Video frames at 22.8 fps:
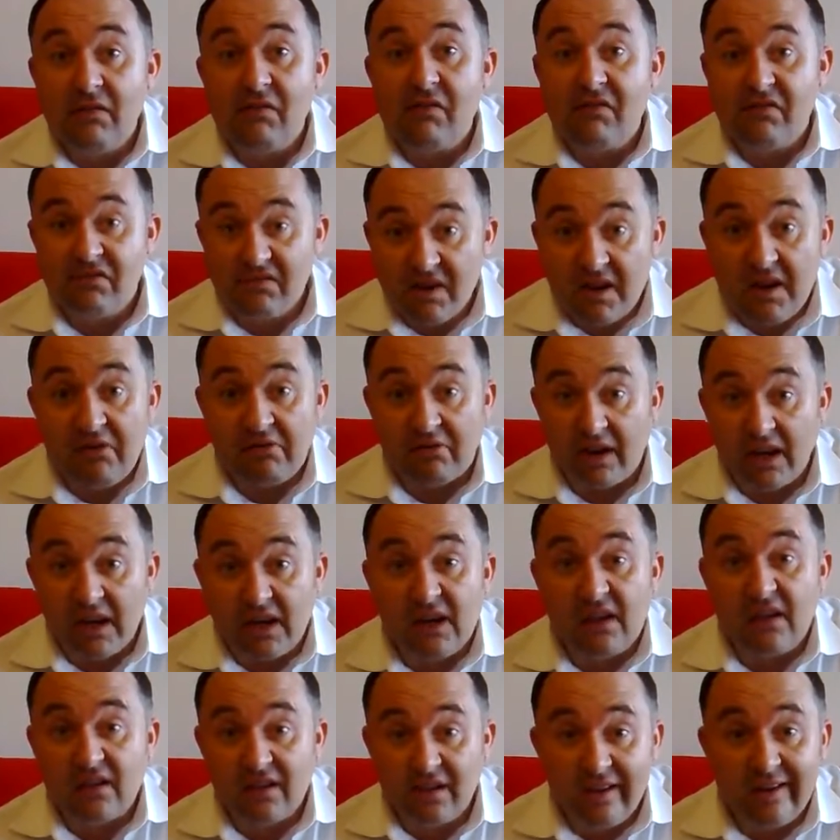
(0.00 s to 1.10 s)
and in
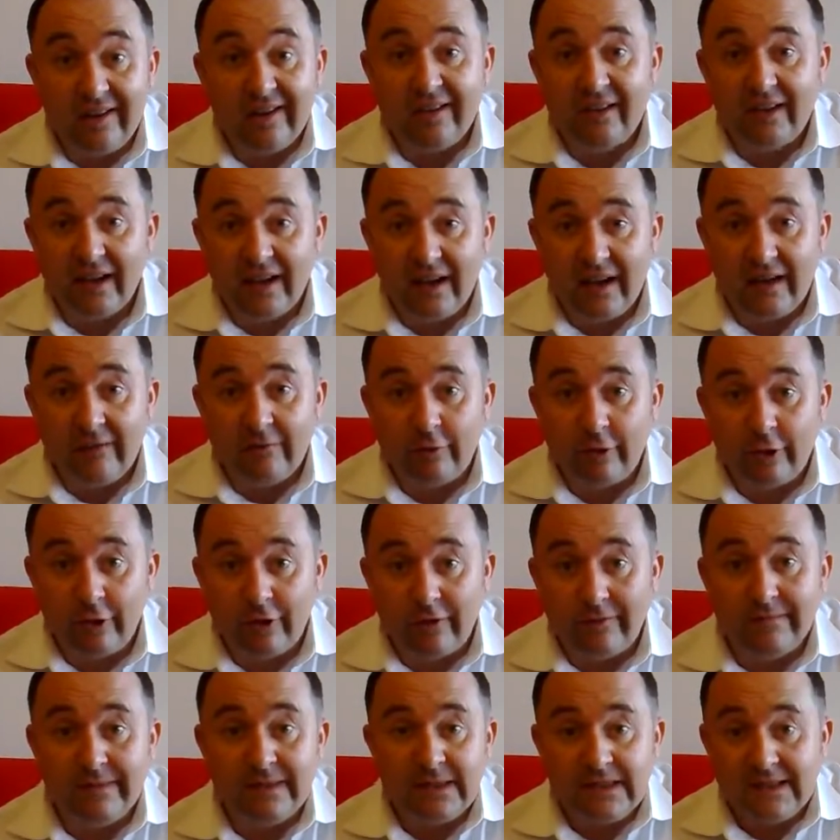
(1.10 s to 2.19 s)
theory you'd kind of get
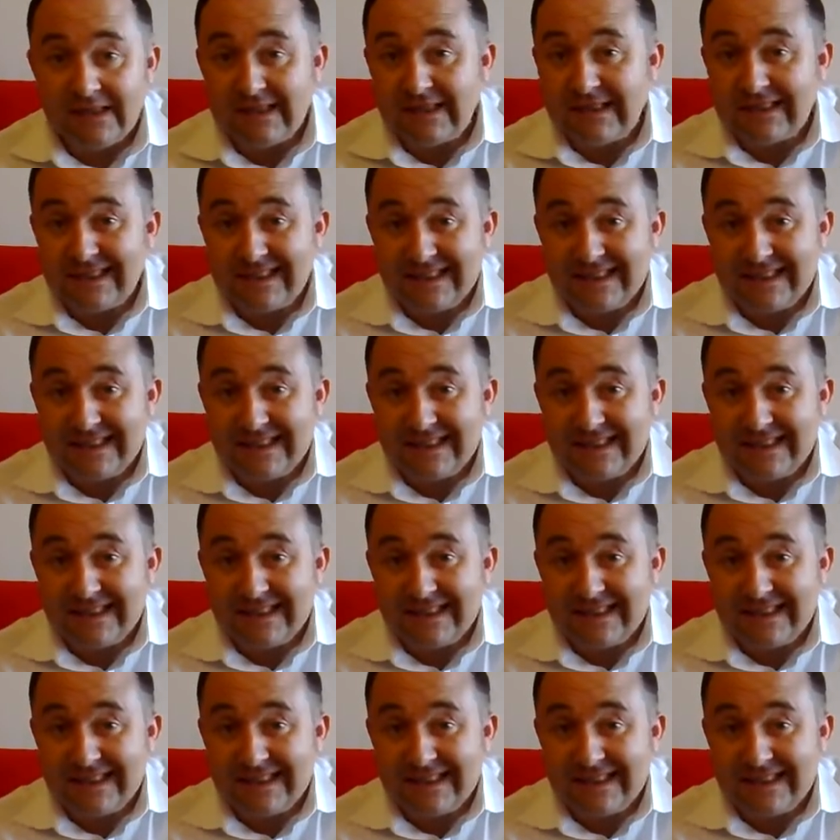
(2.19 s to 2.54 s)
everyone.